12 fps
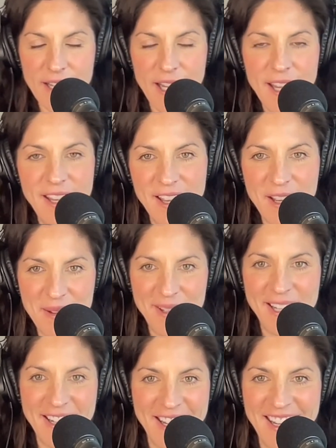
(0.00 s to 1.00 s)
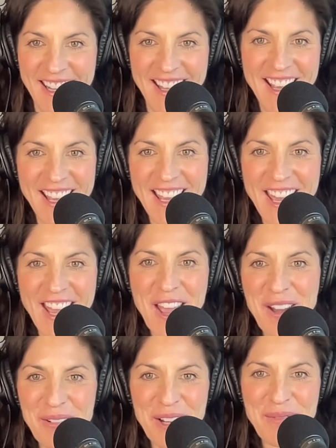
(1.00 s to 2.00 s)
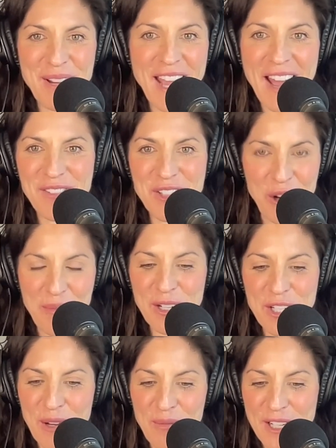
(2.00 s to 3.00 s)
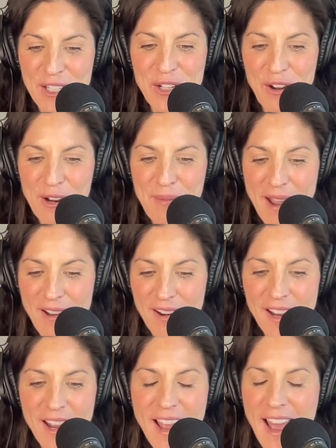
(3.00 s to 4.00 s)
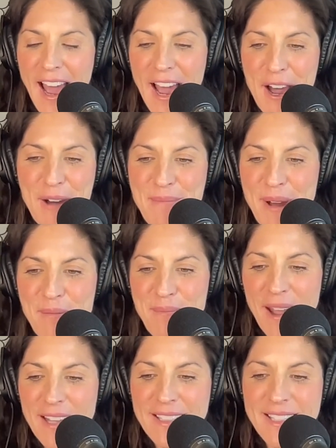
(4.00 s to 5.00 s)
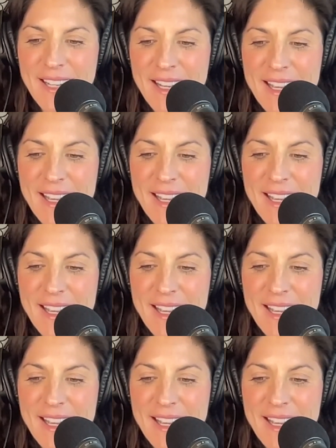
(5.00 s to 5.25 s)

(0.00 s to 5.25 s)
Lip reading: I mean, we have so much that we could talk about. But